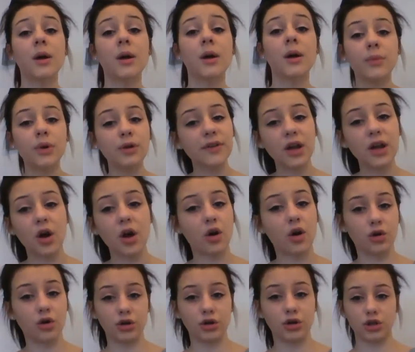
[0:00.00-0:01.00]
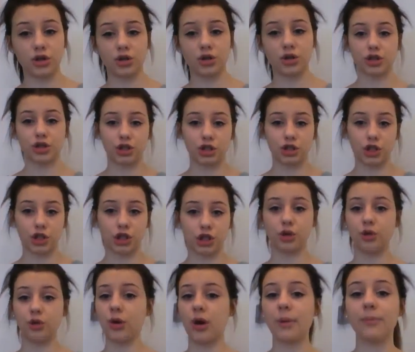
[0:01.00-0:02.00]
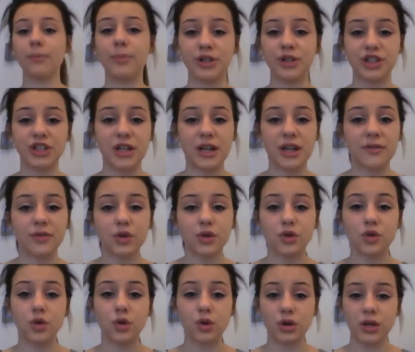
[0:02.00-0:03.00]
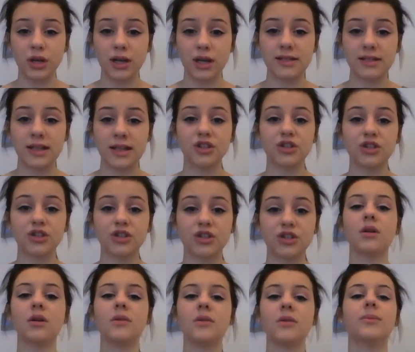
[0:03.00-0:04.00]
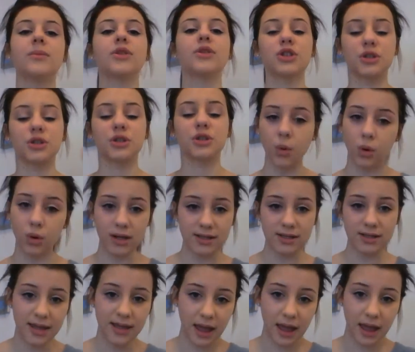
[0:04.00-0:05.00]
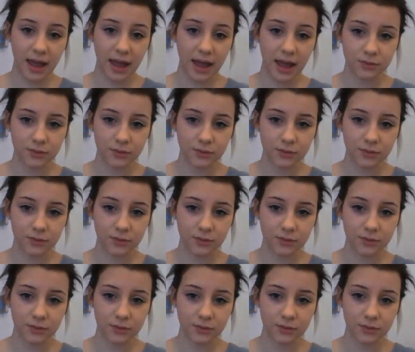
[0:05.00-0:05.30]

Moving on to budgeting for an organisation on a much smaller scale.